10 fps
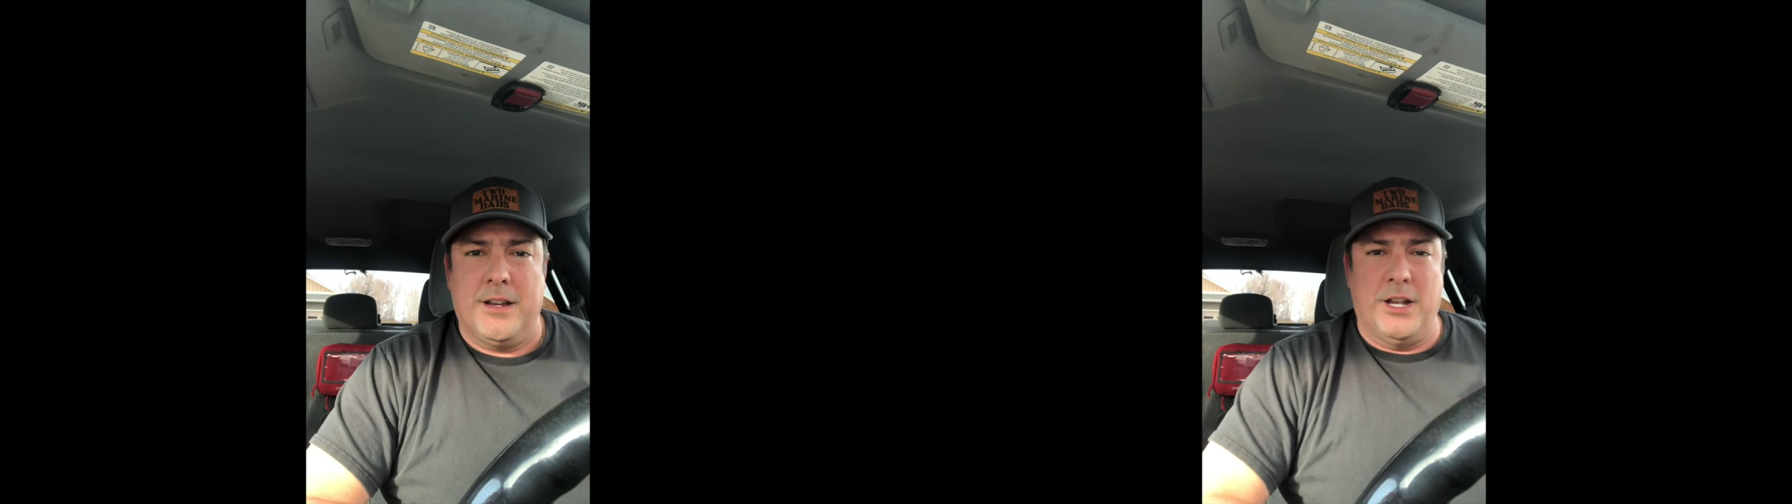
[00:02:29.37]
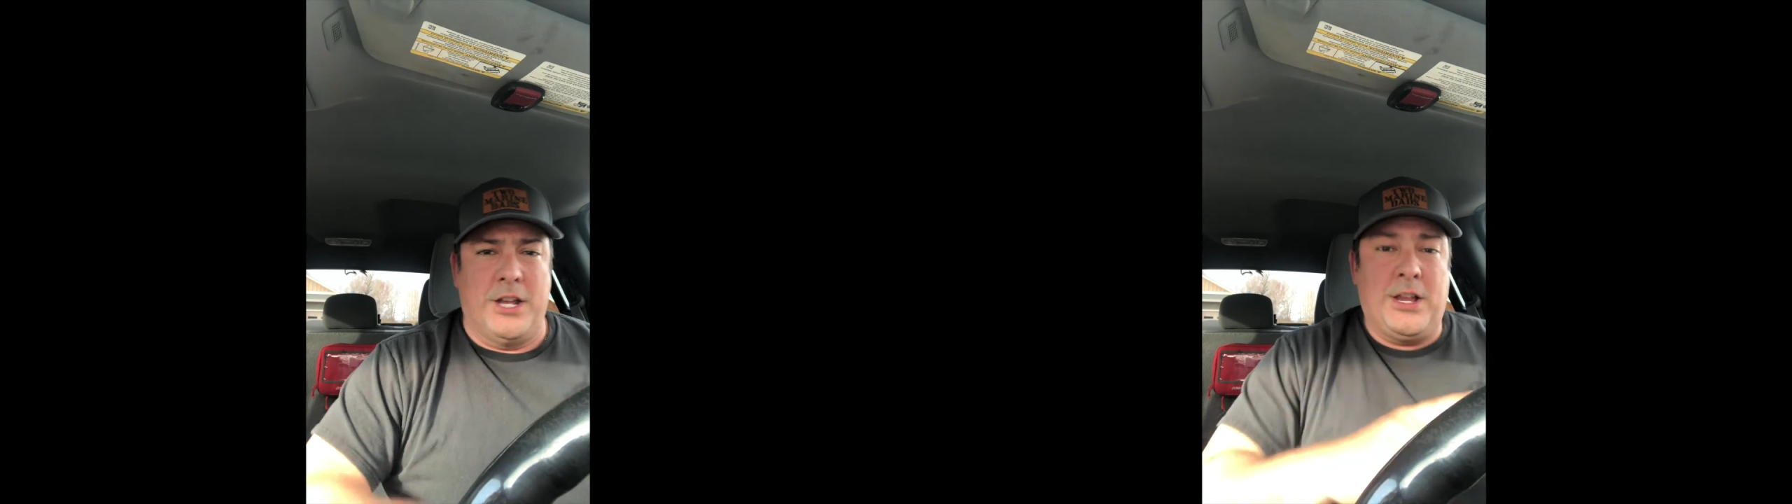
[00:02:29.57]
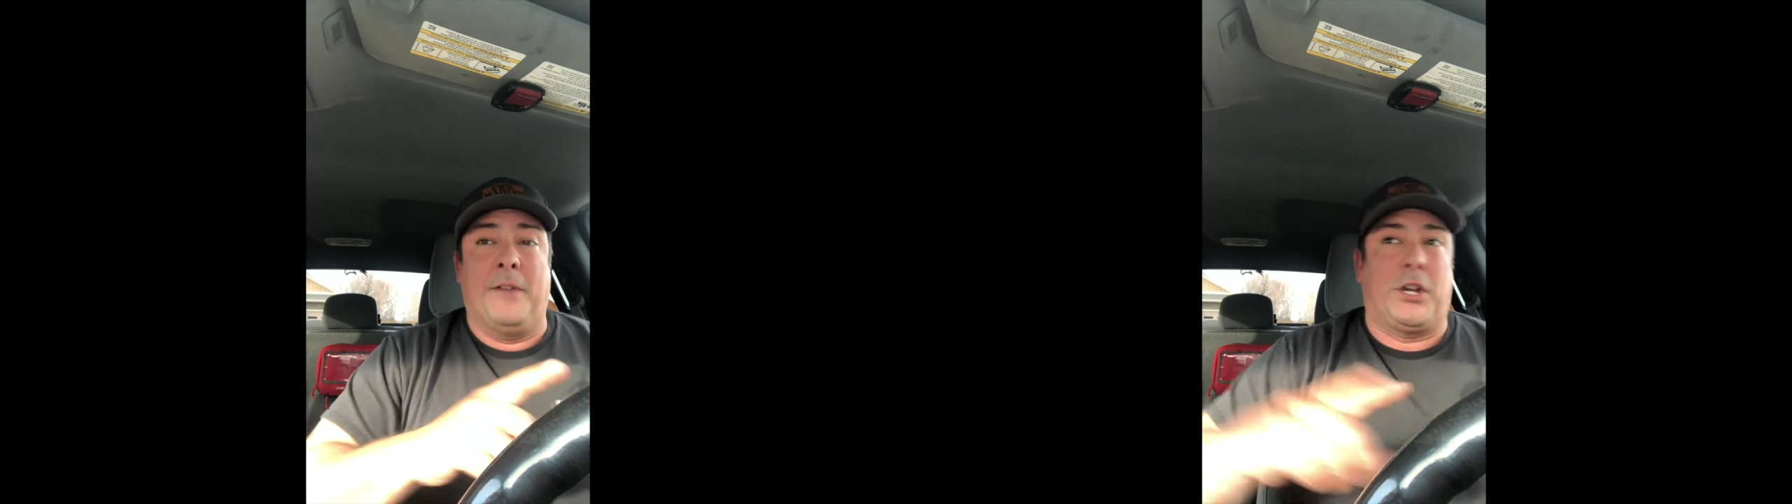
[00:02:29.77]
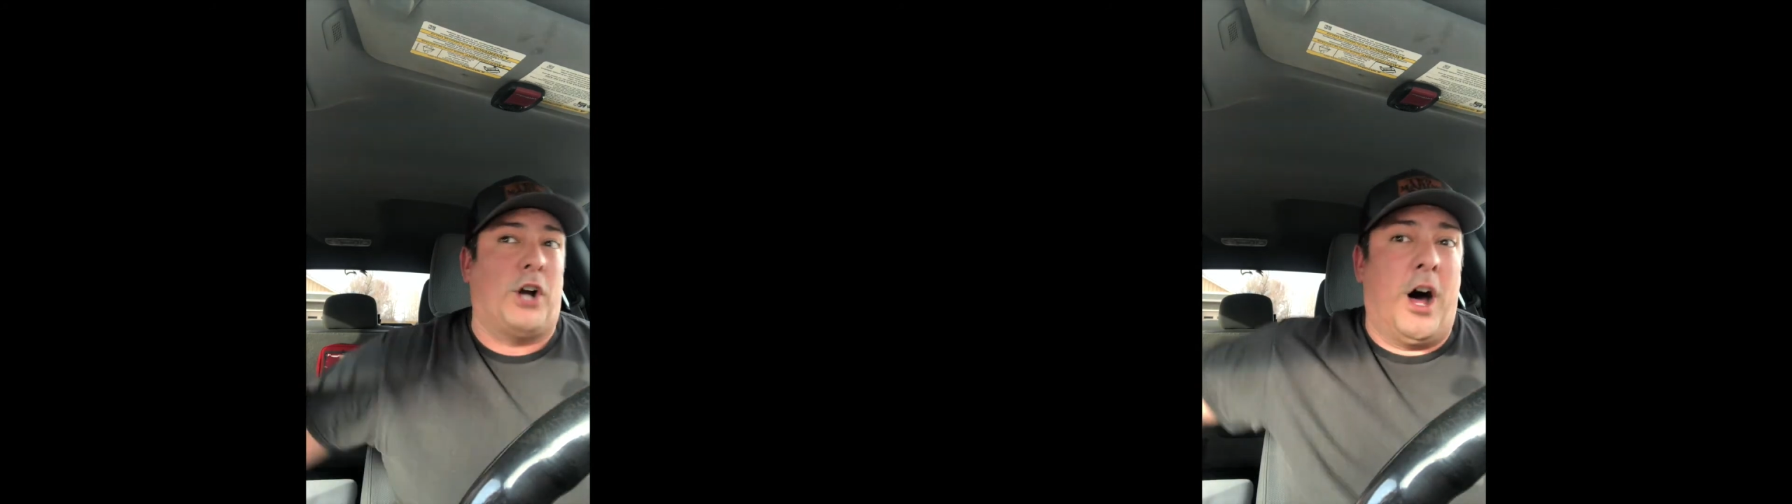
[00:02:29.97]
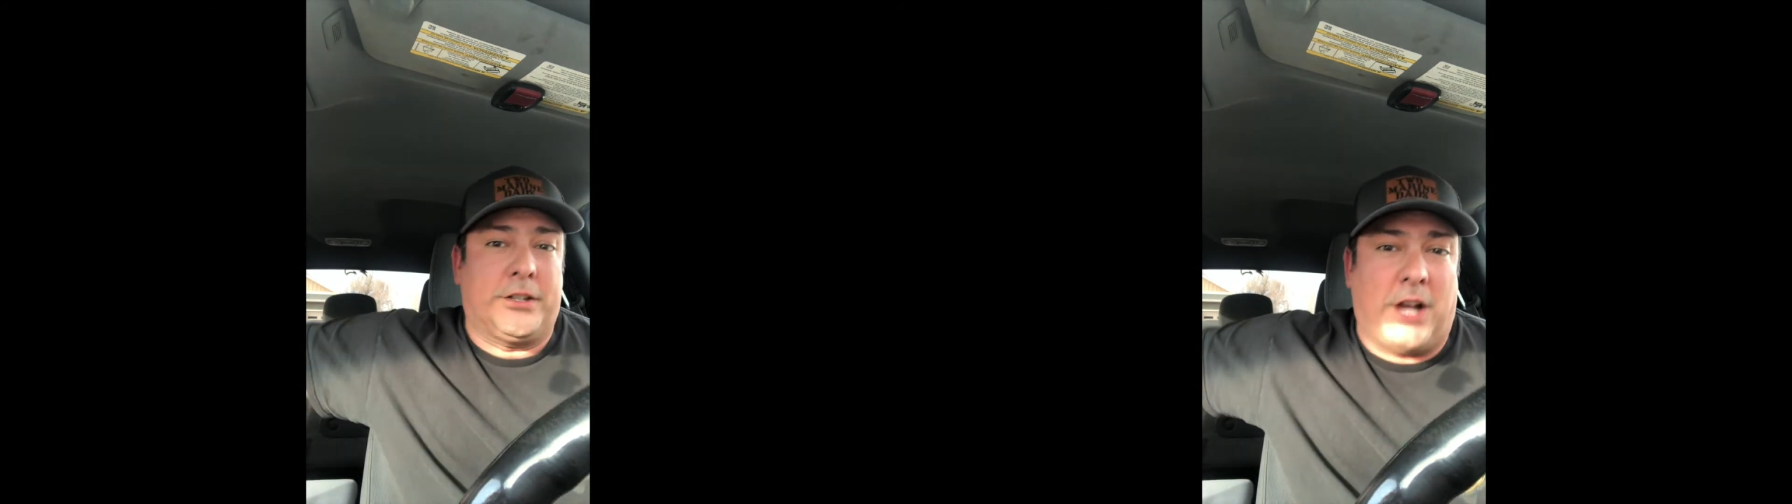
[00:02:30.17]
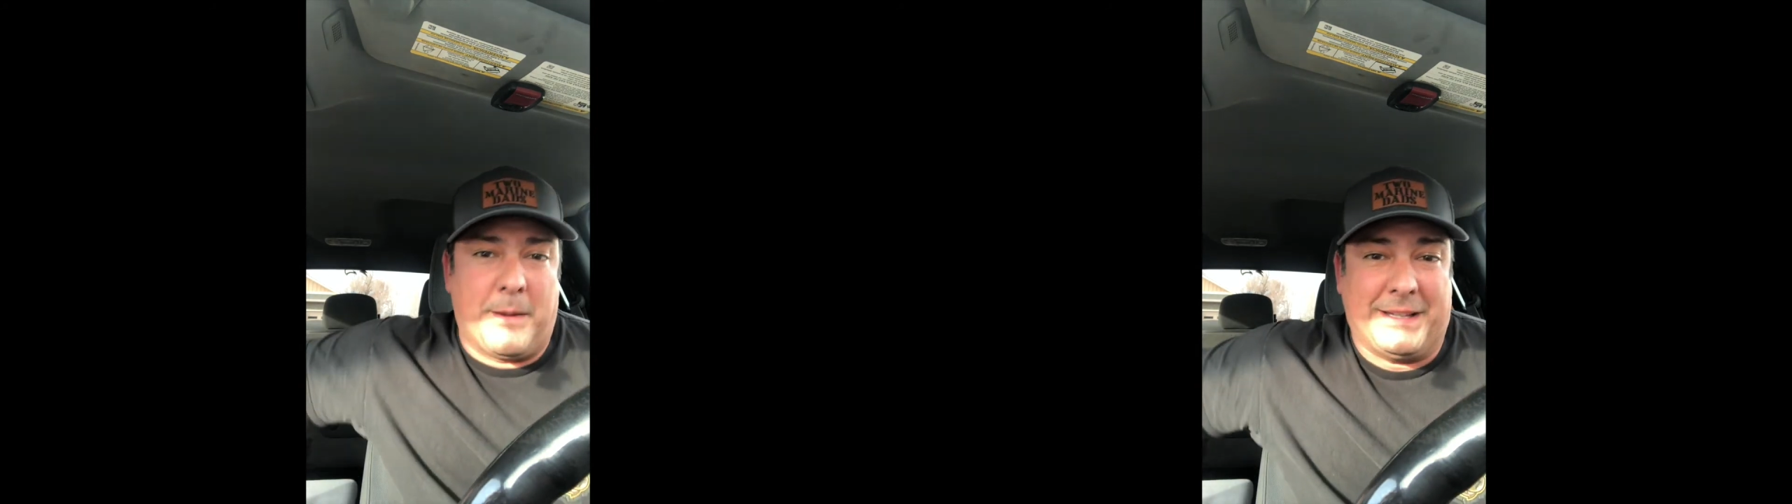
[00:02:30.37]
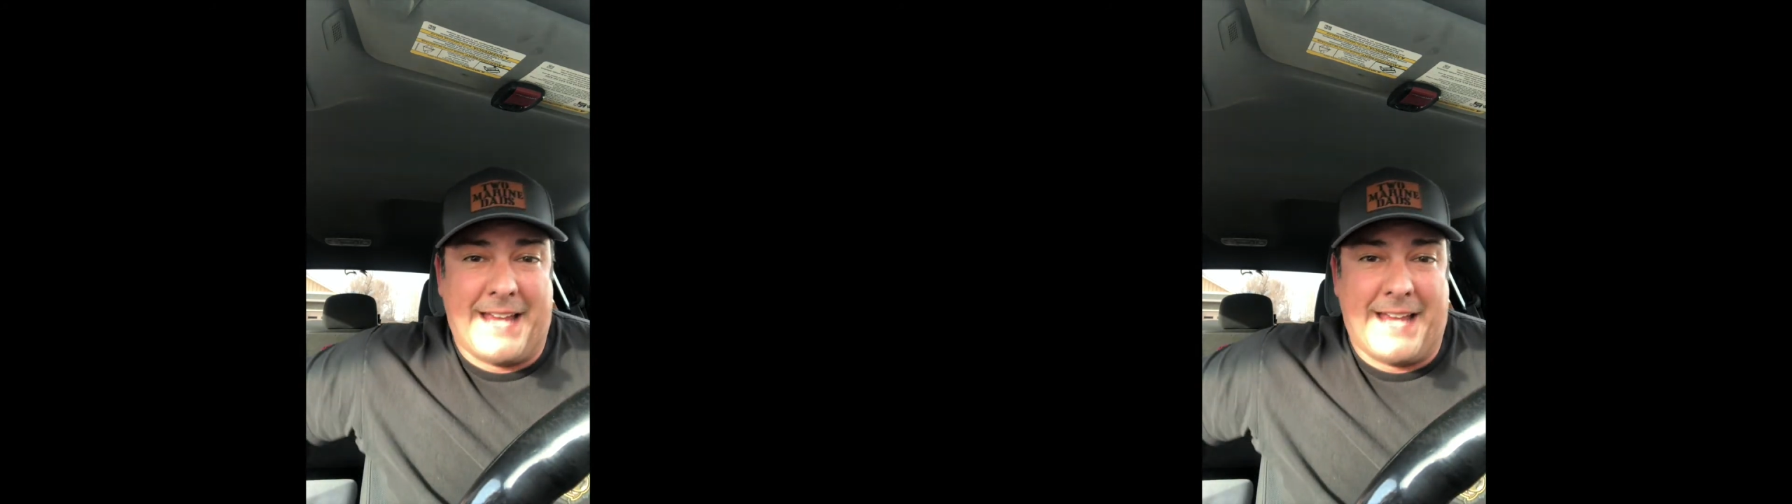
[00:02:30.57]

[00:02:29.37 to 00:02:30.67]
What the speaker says: And then you have the gall to talk about